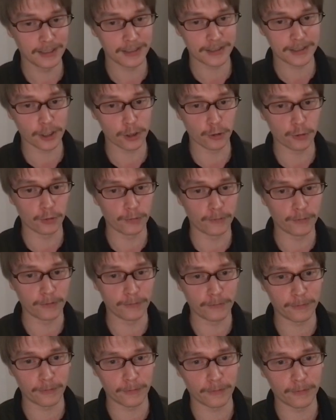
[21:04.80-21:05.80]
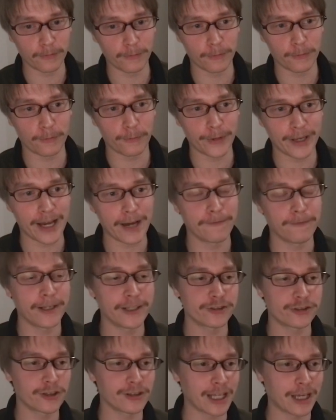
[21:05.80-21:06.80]
So we have
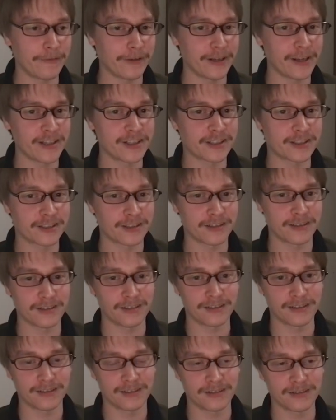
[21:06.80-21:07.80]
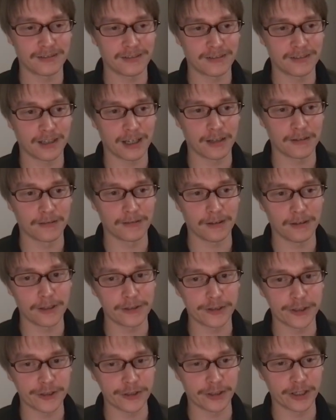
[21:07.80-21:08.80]
literal evidence,
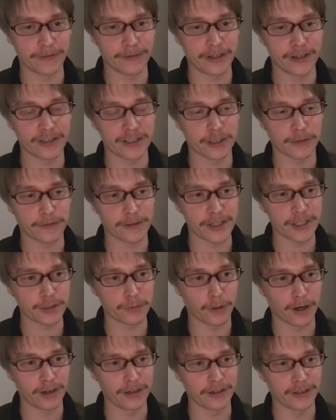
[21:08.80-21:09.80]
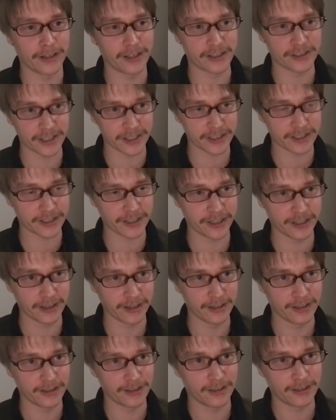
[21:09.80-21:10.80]
literature evidence of this one
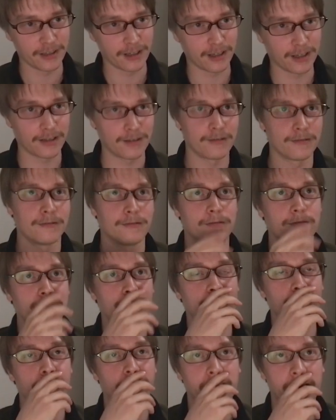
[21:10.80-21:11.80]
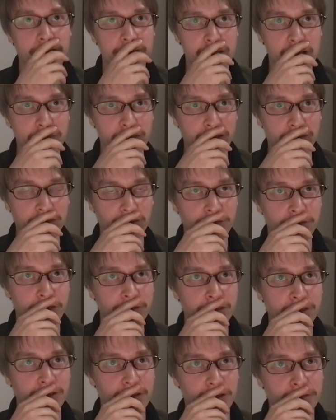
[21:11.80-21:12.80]
existing. We have something from
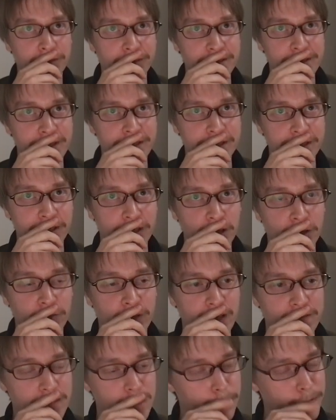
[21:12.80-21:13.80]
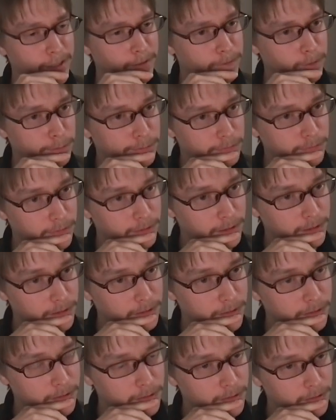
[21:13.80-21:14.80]
1500 years ago. We have something from
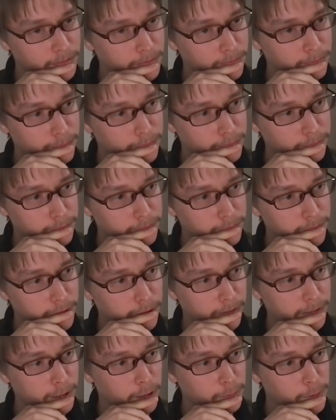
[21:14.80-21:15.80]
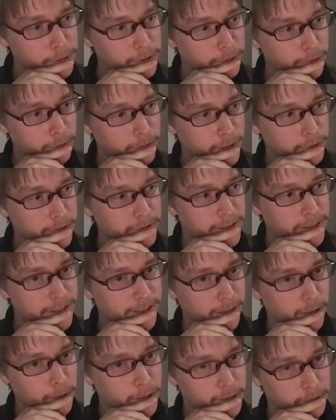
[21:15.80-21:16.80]
probably almost 2000
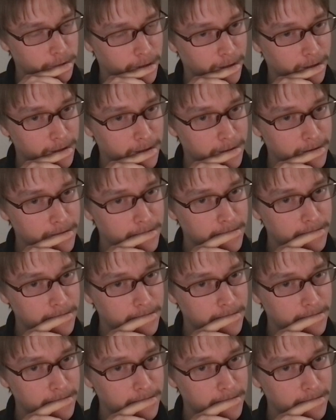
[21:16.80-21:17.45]
years ago as well.